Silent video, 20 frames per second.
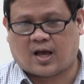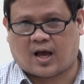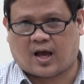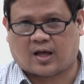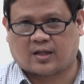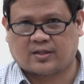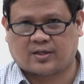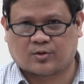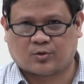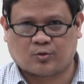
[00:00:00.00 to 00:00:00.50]

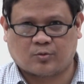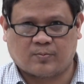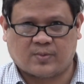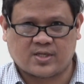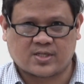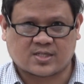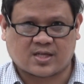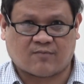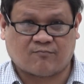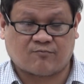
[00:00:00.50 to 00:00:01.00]
there could
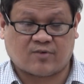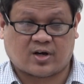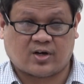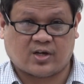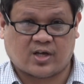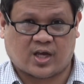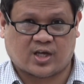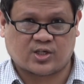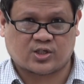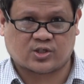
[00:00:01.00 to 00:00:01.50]
be some
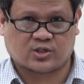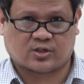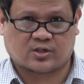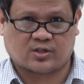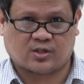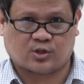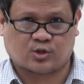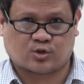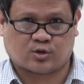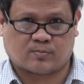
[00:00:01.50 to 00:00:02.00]

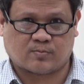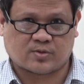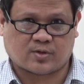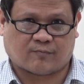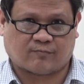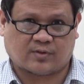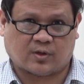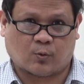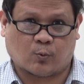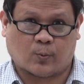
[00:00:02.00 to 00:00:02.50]
variation in terms
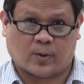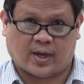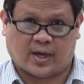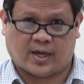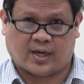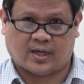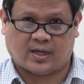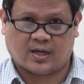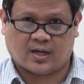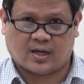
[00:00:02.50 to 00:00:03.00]
of the
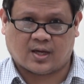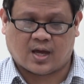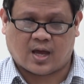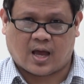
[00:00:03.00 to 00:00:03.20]
way